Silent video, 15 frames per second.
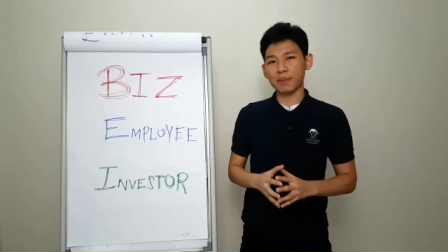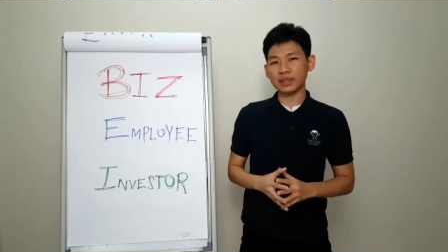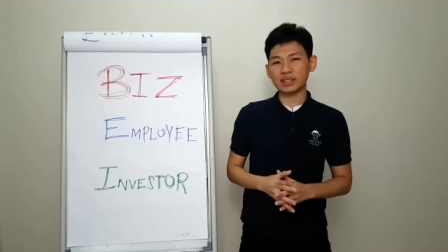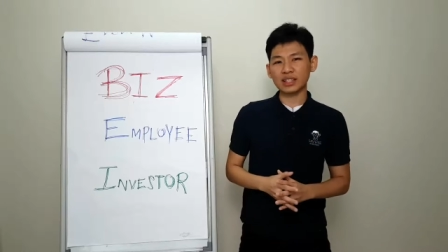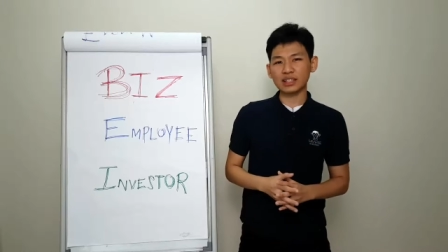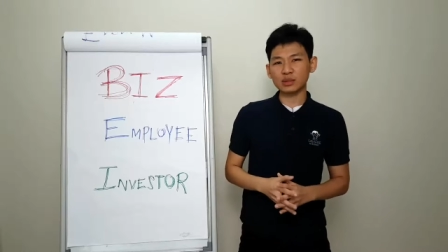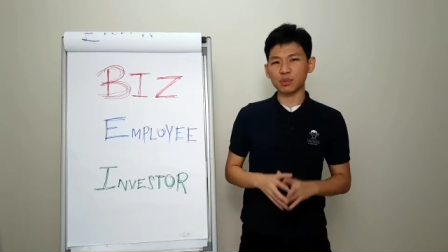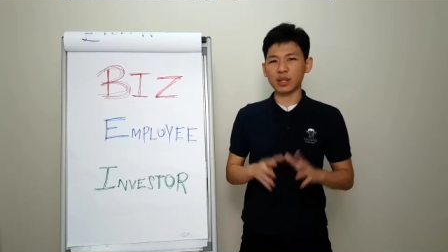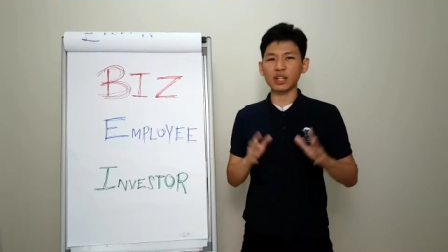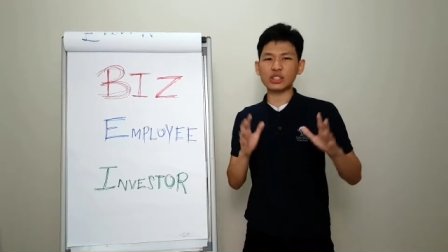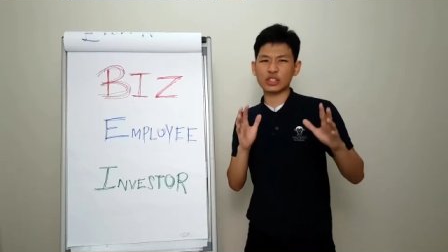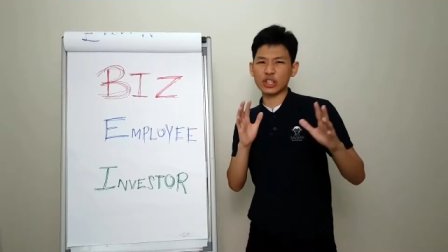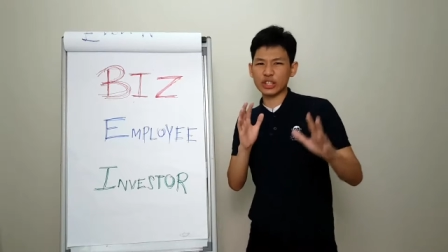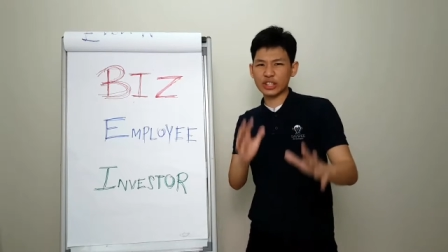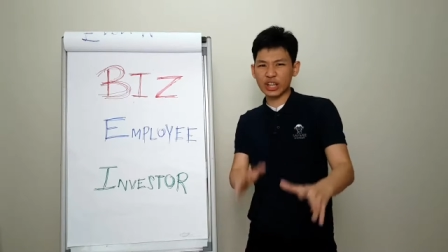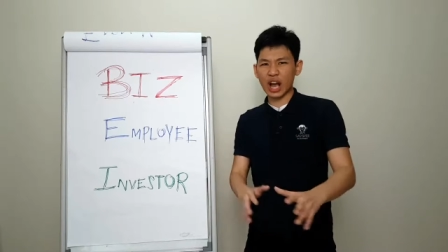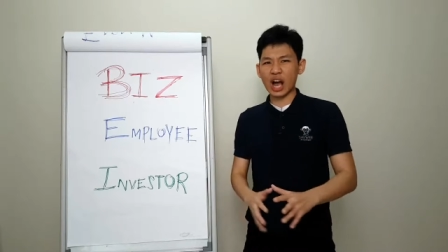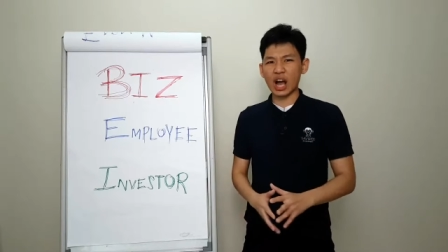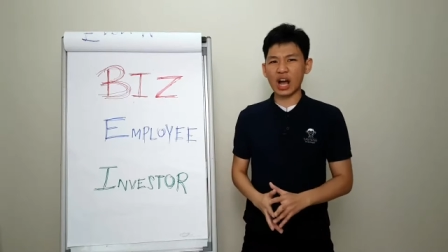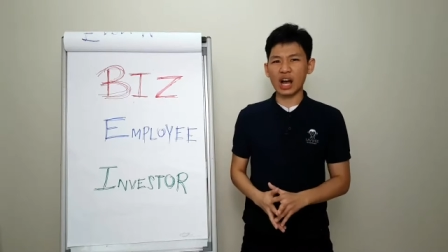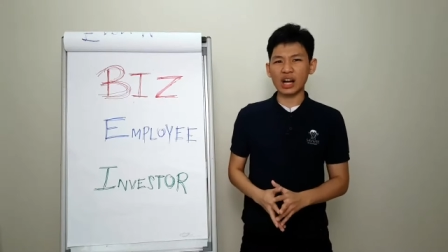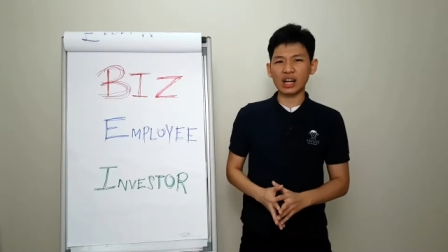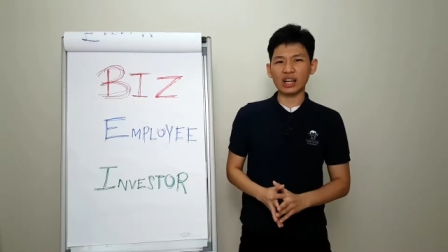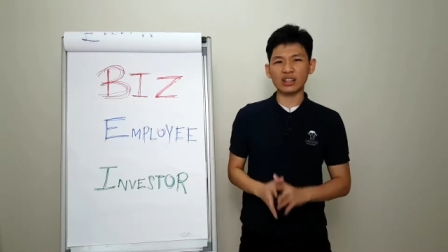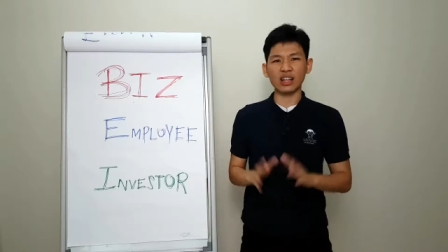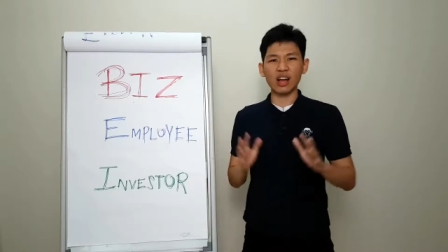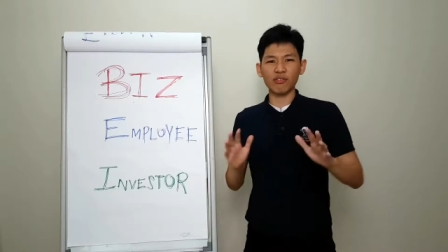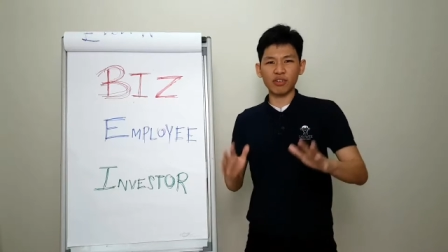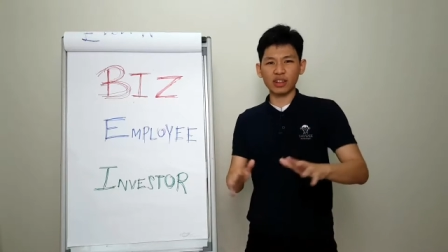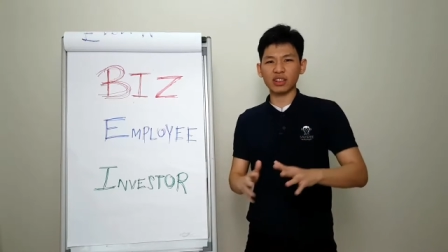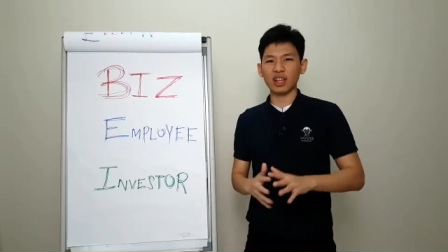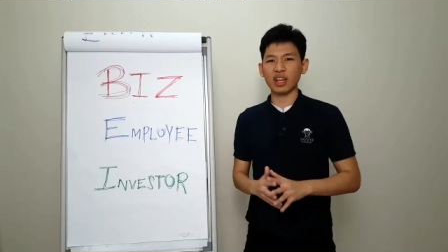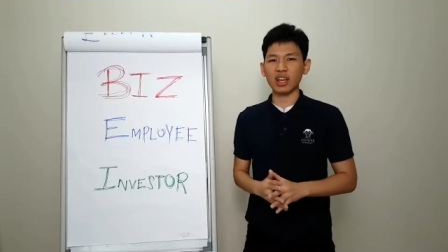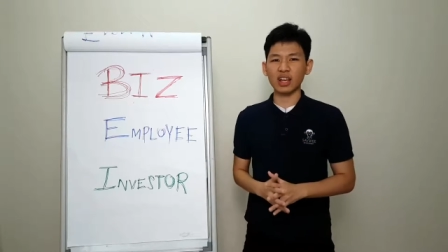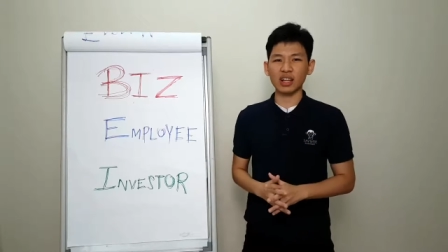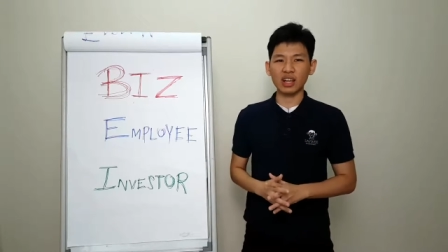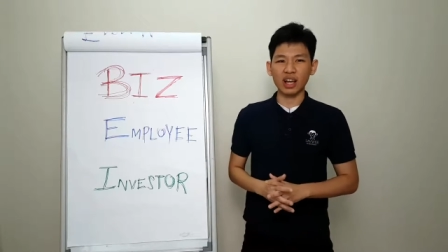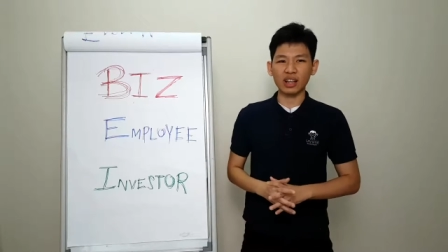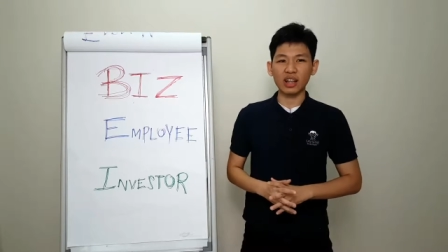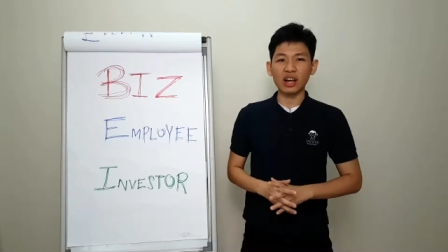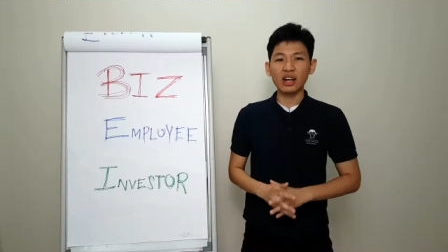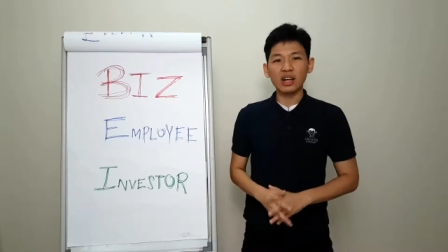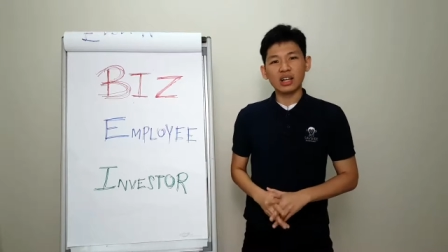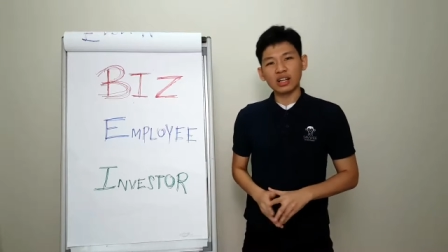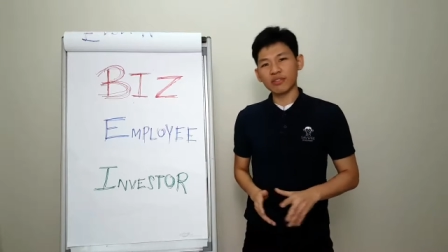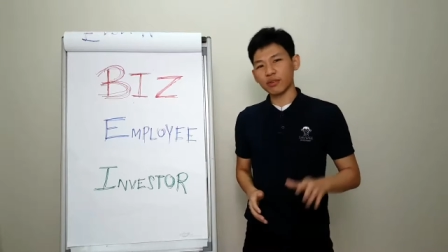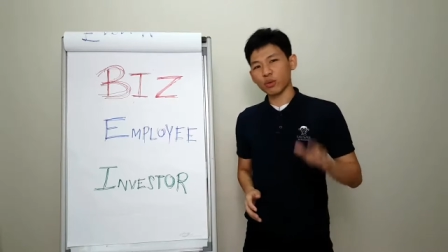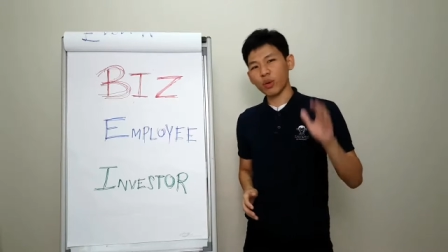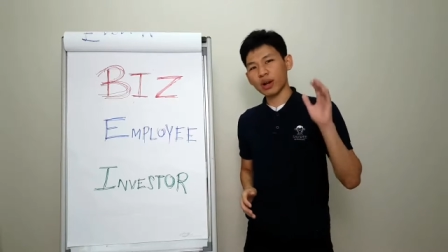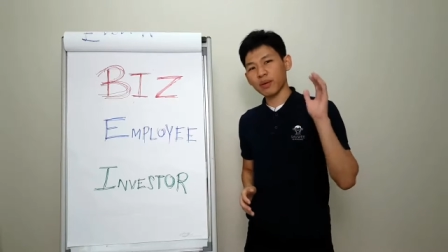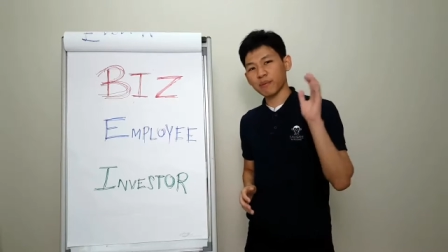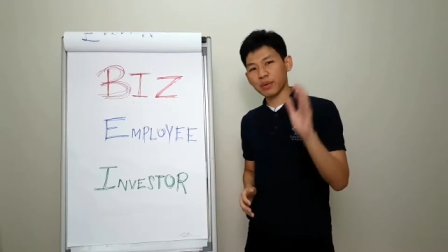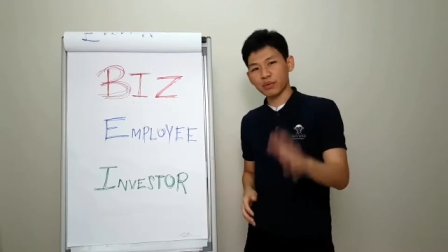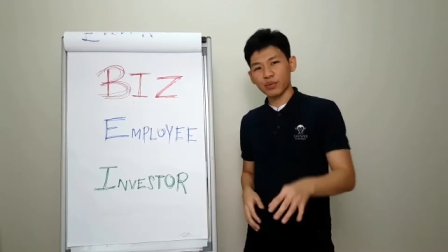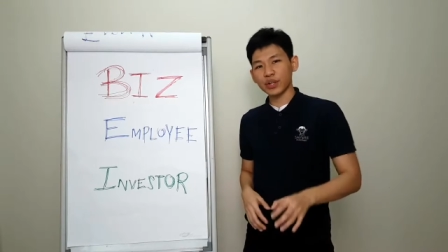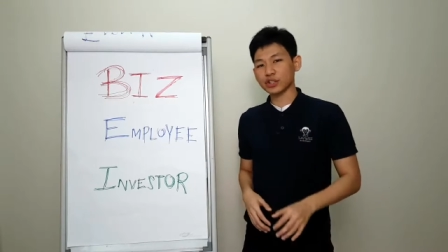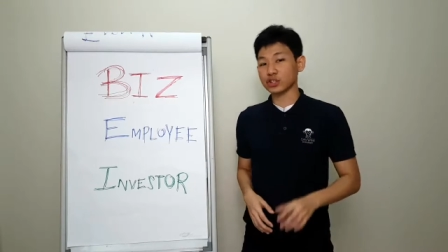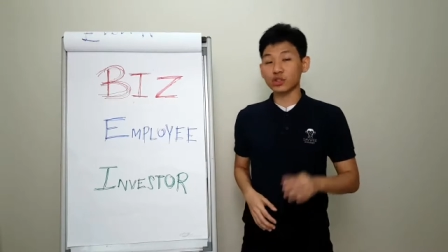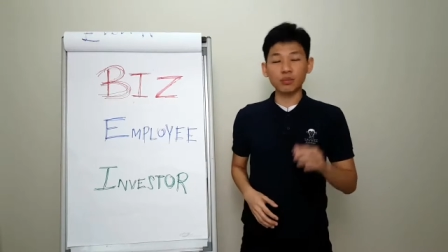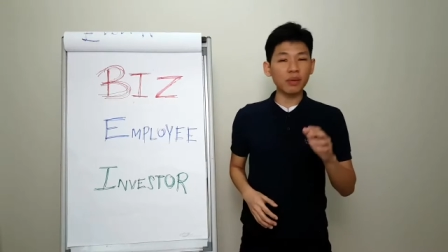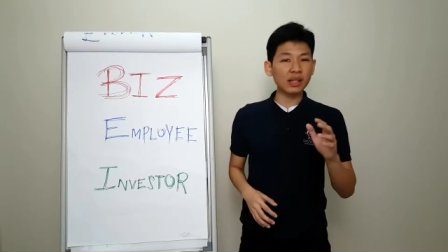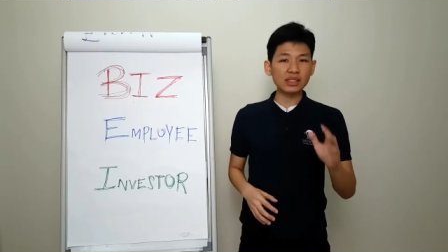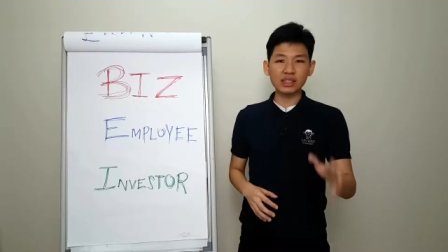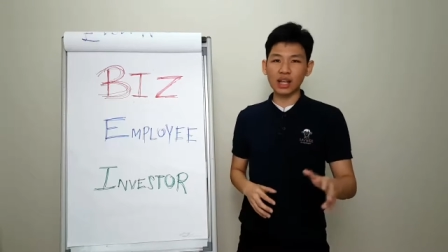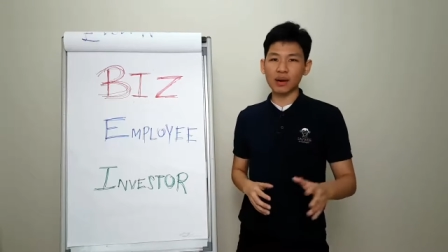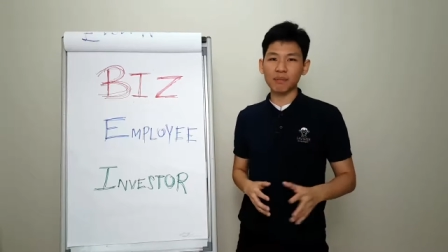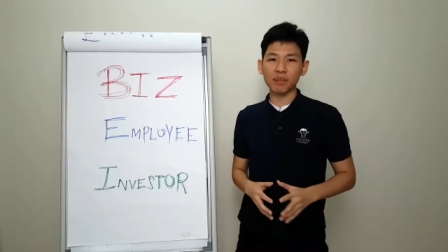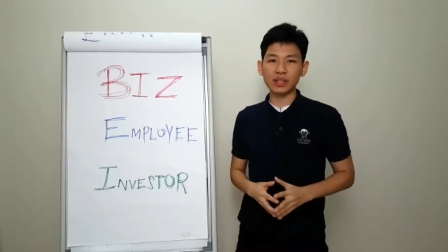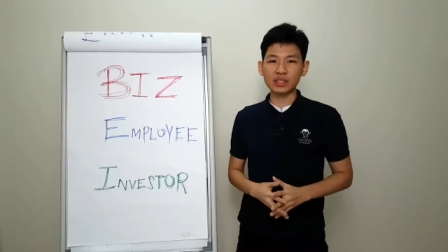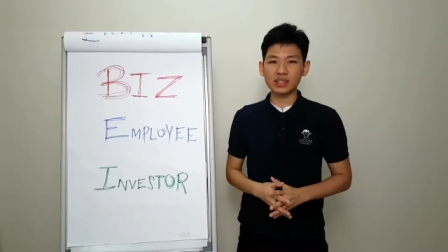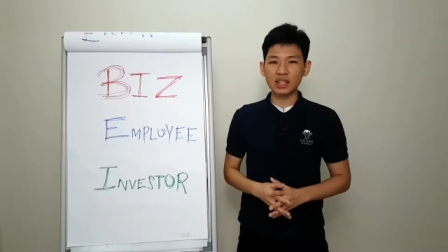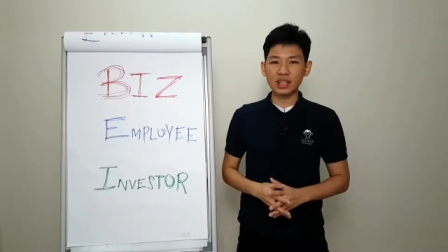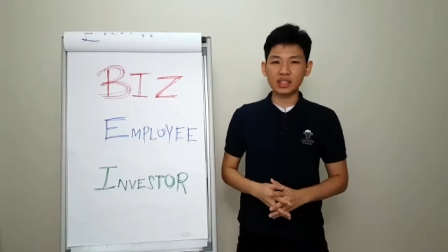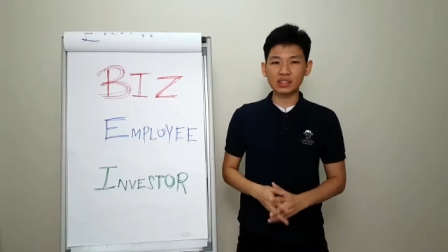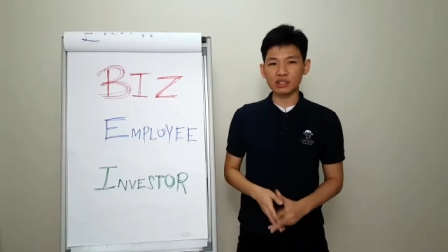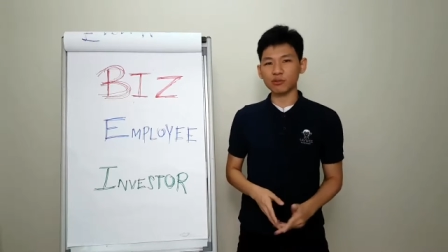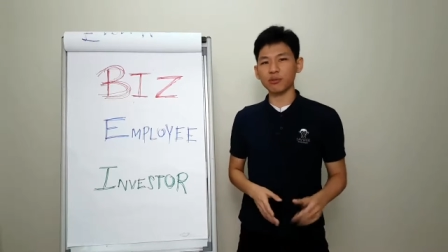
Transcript: a business because you're young and everything and uh, if you want to be rich you must start a business.